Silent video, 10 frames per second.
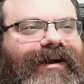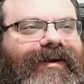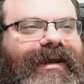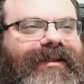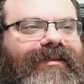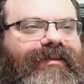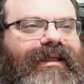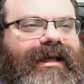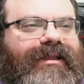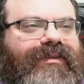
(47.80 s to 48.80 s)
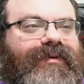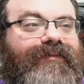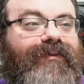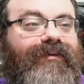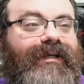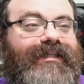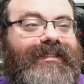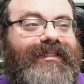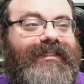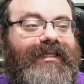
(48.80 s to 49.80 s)
all right, uh, 3, 4, and
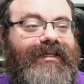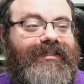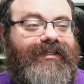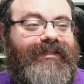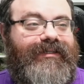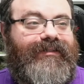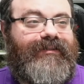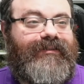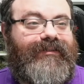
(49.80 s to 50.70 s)
6 in here.